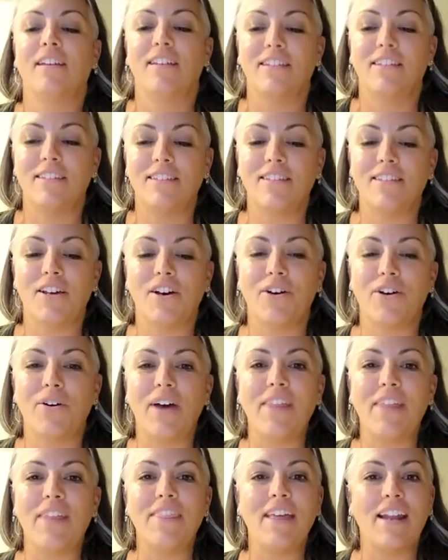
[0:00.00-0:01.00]
So,
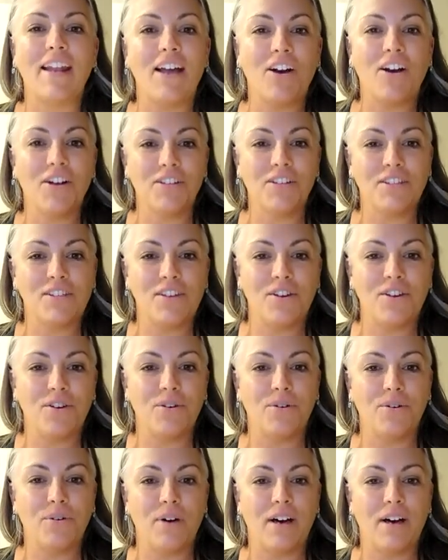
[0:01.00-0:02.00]
and then I
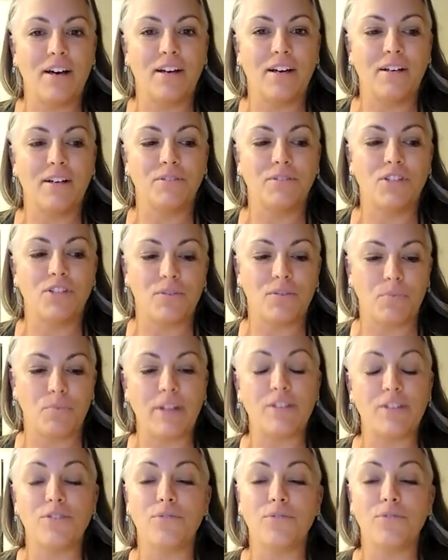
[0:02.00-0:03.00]
also just
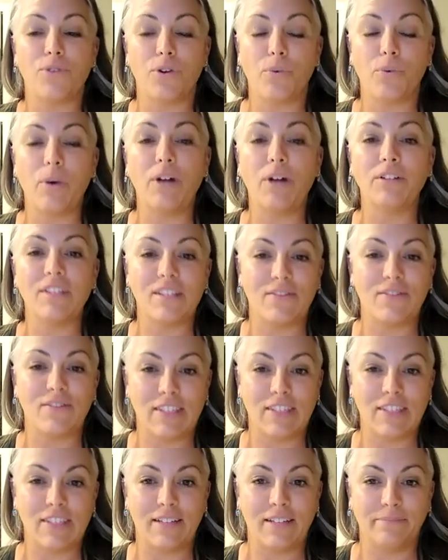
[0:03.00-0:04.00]
went for a wellness
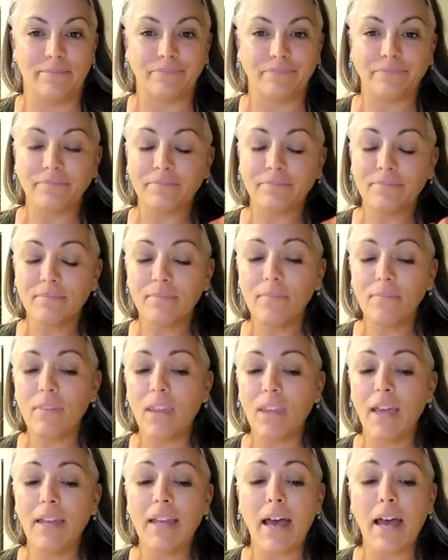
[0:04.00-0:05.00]
visit
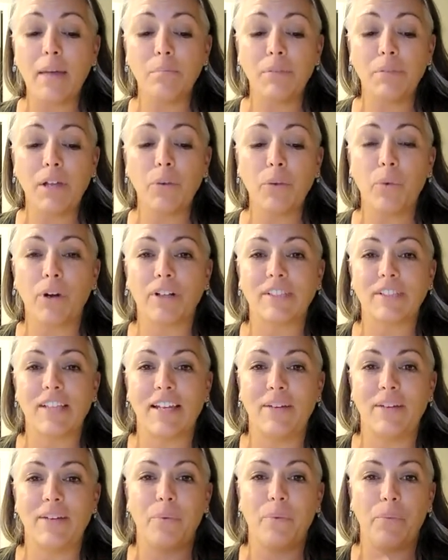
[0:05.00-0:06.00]
and had blood work
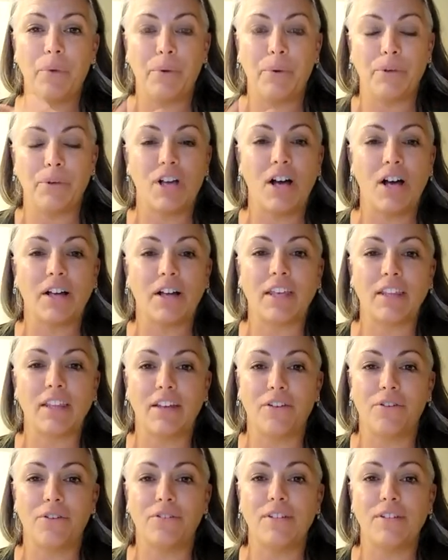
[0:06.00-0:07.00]
done. And when we were talking
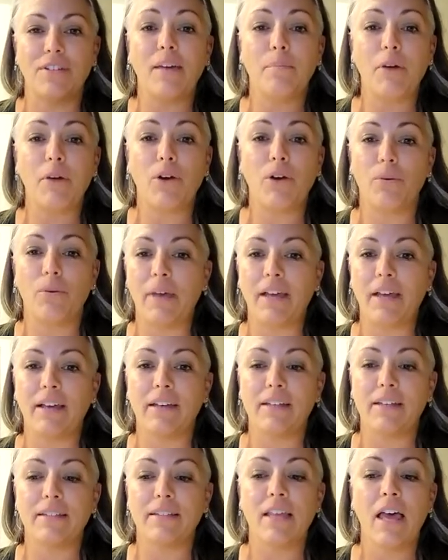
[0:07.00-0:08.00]
the other day about
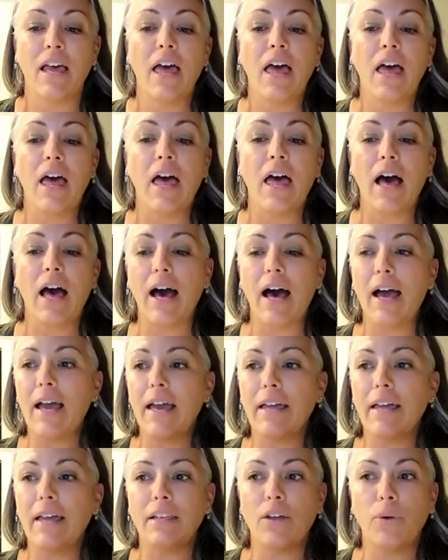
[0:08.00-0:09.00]
omegas, I
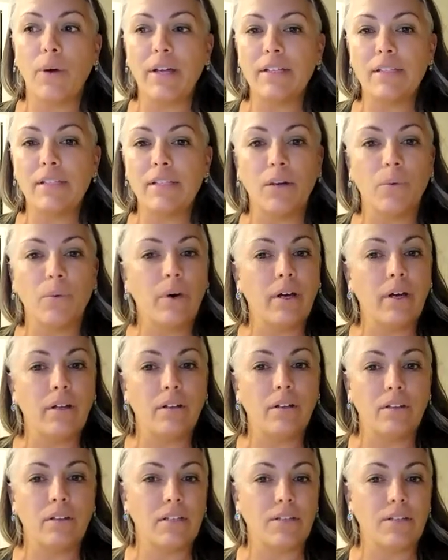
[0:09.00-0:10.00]
had no idea what
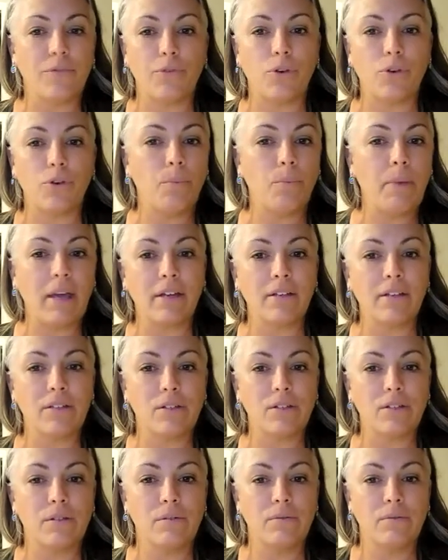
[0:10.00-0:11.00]
the different
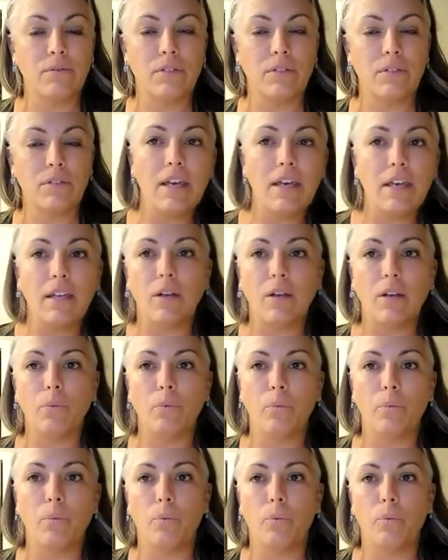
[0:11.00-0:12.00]
omegas did
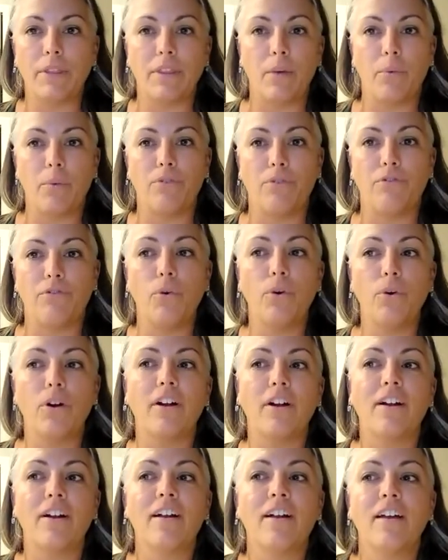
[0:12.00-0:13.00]
and what they were
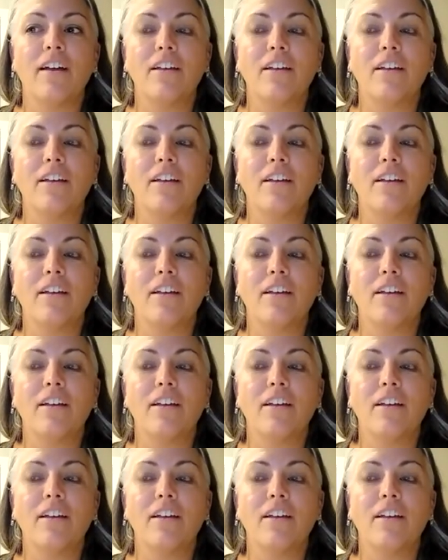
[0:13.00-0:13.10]
for.